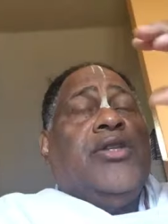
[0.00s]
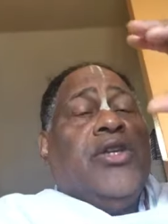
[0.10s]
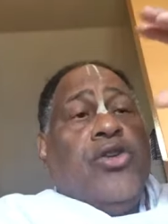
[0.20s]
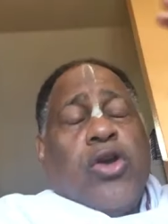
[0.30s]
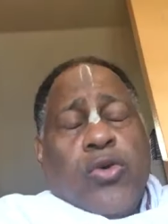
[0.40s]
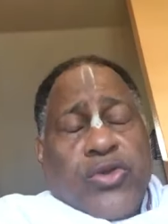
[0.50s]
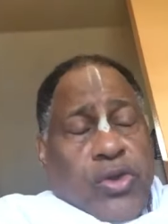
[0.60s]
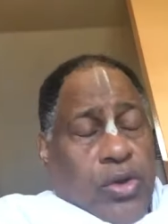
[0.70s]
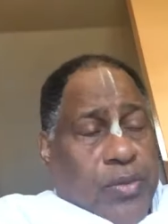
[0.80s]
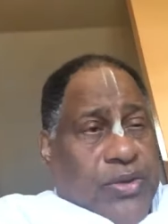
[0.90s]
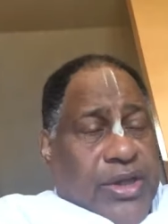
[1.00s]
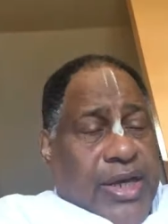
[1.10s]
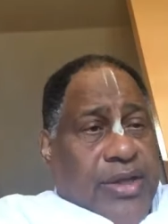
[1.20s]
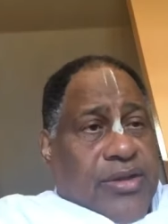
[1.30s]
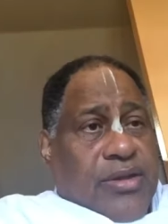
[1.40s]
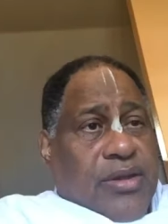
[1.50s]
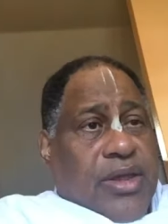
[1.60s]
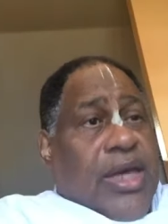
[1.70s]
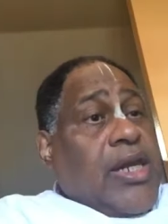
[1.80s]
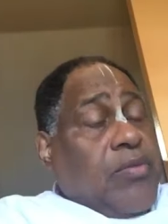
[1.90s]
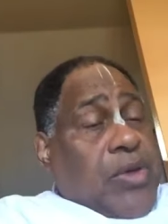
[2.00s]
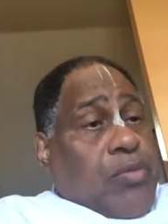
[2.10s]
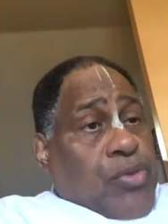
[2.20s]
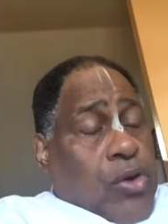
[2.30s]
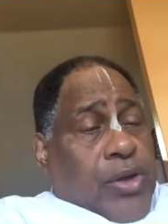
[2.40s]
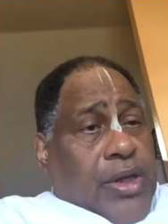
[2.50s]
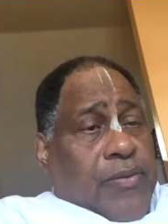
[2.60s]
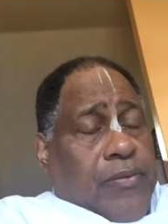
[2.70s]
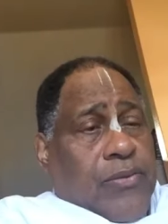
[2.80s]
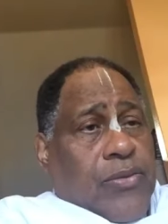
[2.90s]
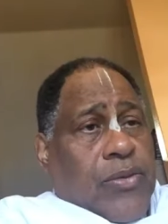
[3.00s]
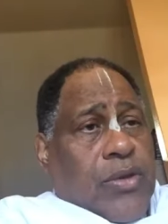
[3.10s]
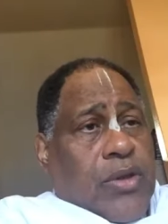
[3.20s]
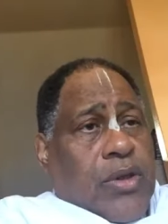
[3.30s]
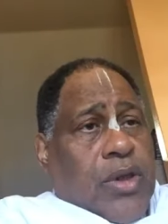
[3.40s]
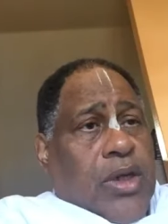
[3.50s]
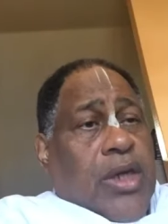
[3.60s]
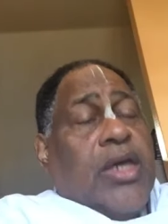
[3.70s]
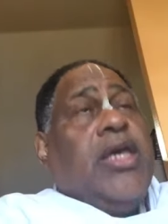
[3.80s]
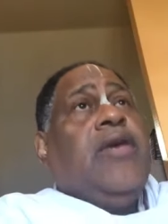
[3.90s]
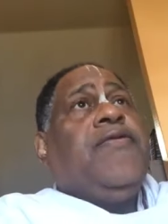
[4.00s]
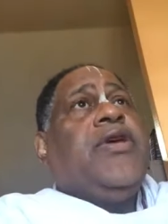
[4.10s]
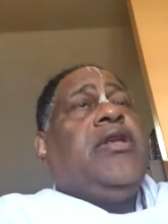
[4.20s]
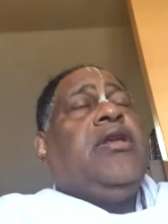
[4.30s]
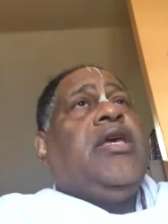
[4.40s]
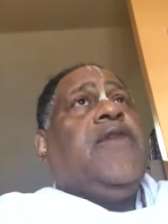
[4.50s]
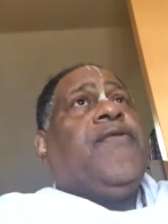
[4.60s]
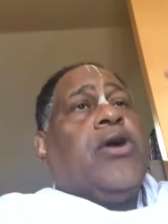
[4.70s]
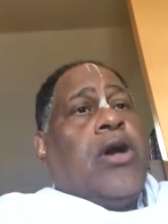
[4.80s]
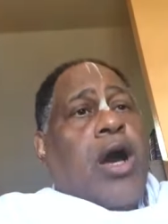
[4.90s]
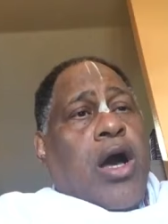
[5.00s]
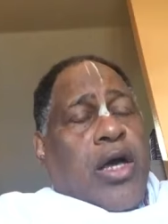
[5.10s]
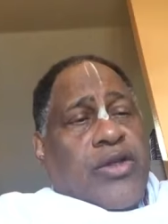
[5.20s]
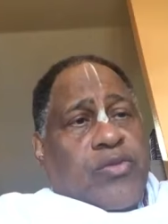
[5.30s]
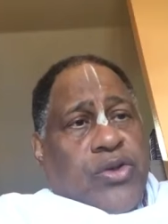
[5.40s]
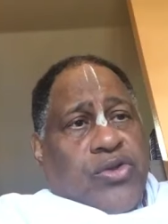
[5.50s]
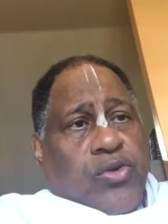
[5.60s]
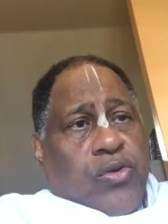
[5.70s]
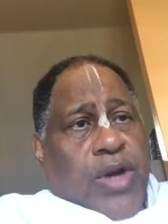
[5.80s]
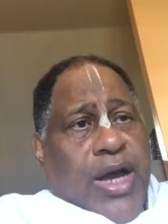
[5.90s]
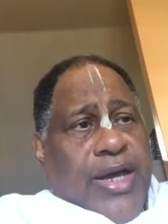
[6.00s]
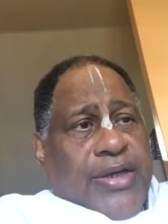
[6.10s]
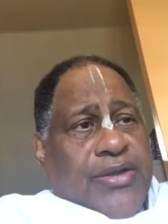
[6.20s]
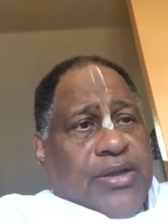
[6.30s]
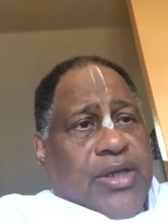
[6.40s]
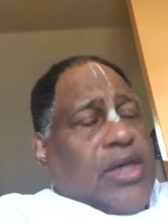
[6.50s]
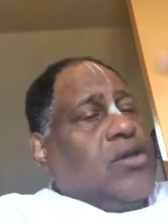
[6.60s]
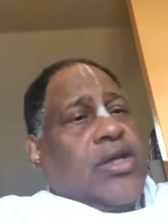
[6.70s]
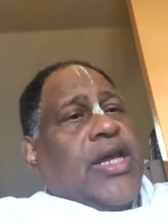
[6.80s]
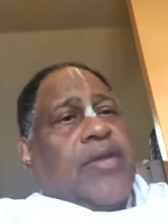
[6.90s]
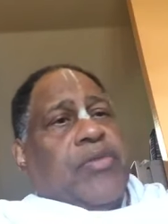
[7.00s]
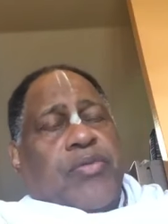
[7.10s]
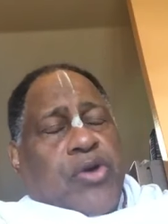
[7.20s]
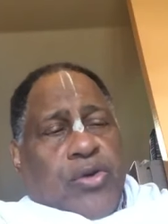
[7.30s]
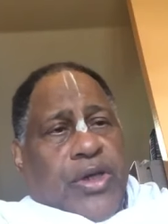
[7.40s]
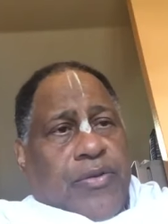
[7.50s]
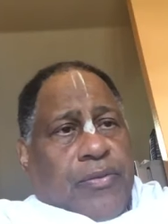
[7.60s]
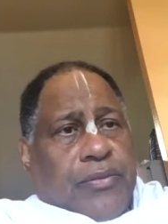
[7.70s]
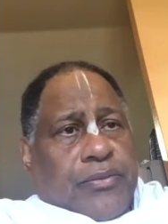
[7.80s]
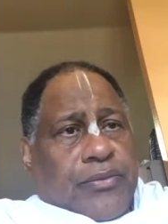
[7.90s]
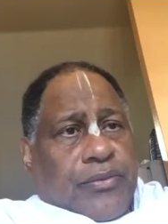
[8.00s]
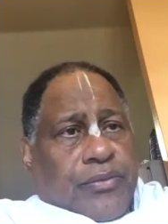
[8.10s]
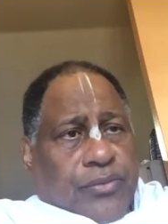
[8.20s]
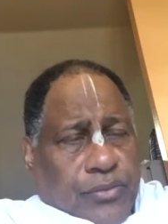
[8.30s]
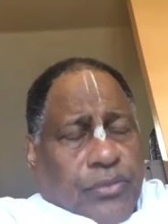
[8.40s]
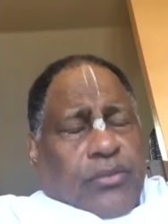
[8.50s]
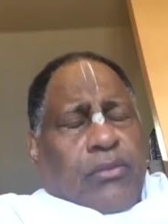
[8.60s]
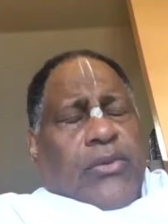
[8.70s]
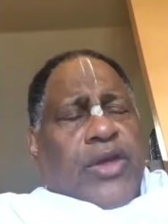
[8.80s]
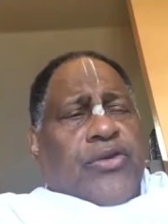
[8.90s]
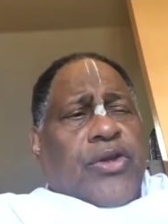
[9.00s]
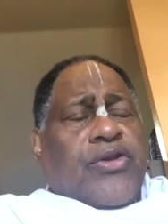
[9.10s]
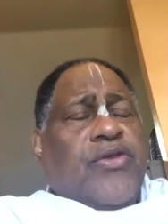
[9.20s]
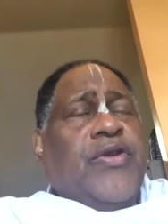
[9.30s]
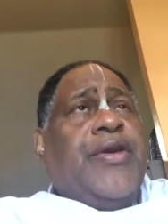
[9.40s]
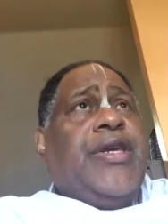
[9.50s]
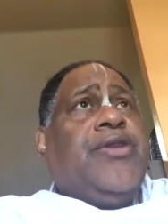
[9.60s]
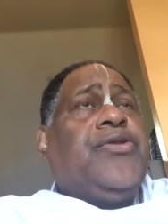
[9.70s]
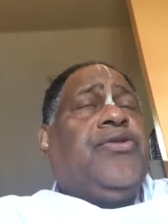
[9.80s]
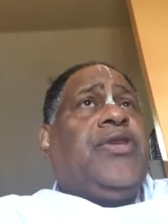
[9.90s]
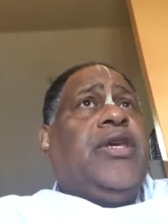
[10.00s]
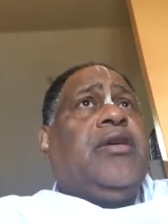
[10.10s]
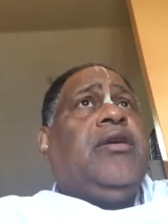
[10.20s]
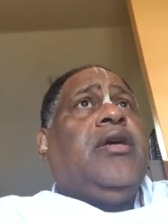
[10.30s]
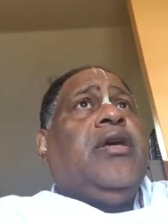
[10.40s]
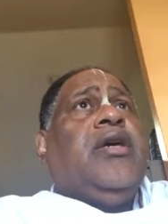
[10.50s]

under no circumstance can it be broken. Even if a cause was to arise, it could not be broken. So this is very interesting